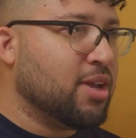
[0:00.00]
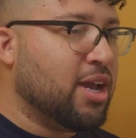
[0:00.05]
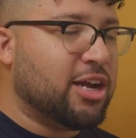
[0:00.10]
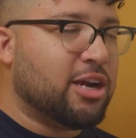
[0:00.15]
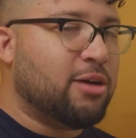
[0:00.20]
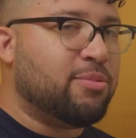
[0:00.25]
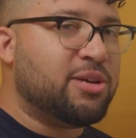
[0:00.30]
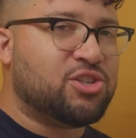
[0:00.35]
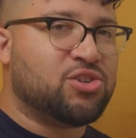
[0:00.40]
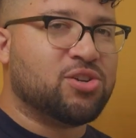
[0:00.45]
And
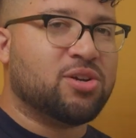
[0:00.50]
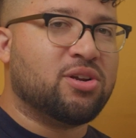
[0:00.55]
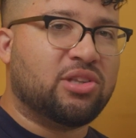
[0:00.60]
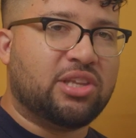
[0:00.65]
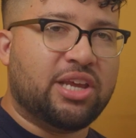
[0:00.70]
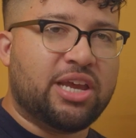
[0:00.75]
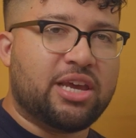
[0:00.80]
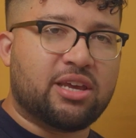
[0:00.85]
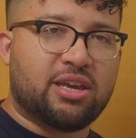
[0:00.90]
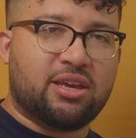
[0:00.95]
I'll be sure to
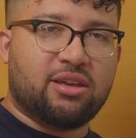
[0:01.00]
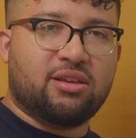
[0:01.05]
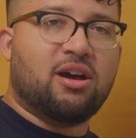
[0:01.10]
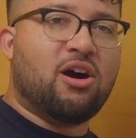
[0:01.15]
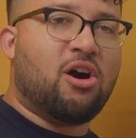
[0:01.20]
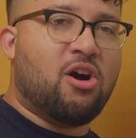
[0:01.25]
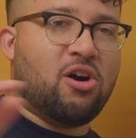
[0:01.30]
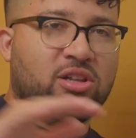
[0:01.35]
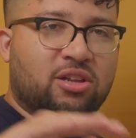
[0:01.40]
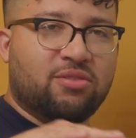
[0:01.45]
link
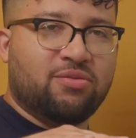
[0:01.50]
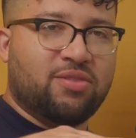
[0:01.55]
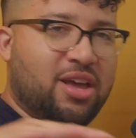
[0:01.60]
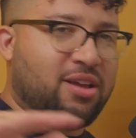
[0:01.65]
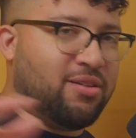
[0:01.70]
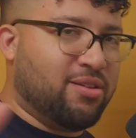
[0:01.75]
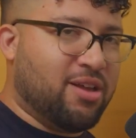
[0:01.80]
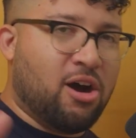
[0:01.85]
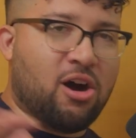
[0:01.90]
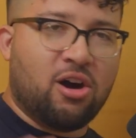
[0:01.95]
all of
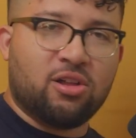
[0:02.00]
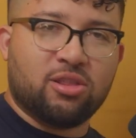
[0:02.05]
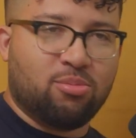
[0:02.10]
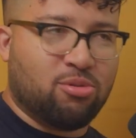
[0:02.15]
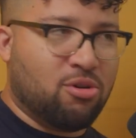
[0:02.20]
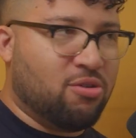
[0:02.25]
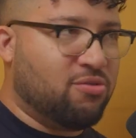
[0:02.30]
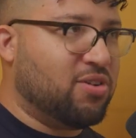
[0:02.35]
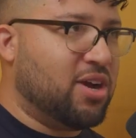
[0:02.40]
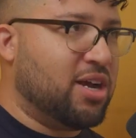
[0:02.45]
all the
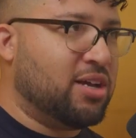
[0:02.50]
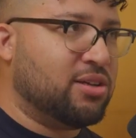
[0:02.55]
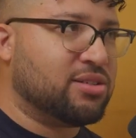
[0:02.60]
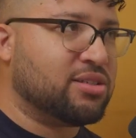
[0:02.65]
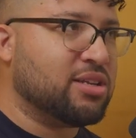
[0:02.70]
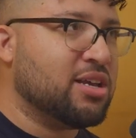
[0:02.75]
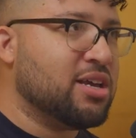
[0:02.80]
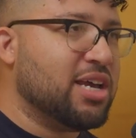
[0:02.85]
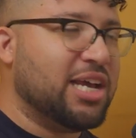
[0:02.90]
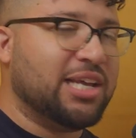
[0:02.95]

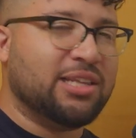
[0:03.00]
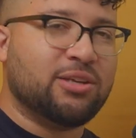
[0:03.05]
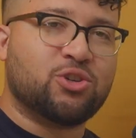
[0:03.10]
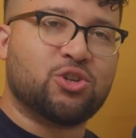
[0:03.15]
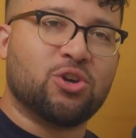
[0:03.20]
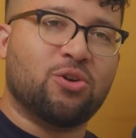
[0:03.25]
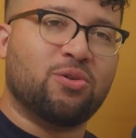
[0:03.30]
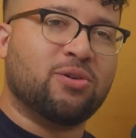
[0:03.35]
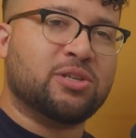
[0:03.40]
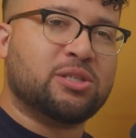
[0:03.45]
profiles in the
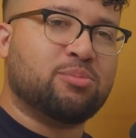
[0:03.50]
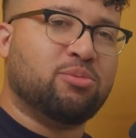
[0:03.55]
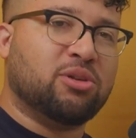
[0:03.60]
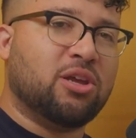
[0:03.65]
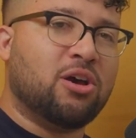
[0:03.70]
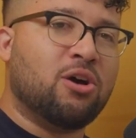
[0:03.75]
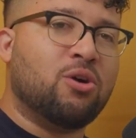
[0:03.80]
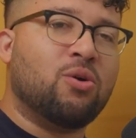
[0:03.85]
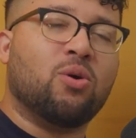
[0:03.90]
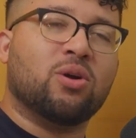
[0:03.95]
show notes
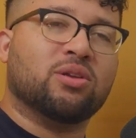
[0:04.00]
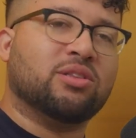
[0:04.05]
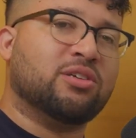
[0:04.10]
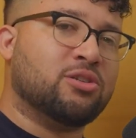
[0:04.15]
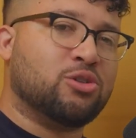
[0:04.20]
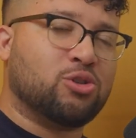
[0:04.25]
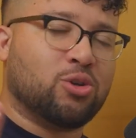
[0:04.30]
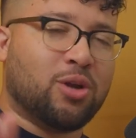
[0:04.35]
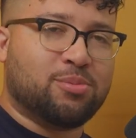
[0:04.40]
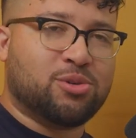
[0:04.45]
below or the
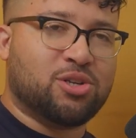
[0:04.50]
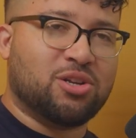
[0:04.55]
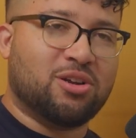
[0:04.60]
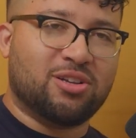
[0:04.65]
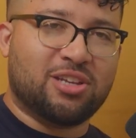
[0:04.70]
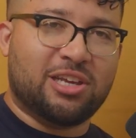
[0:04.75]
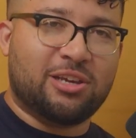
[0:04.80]
description on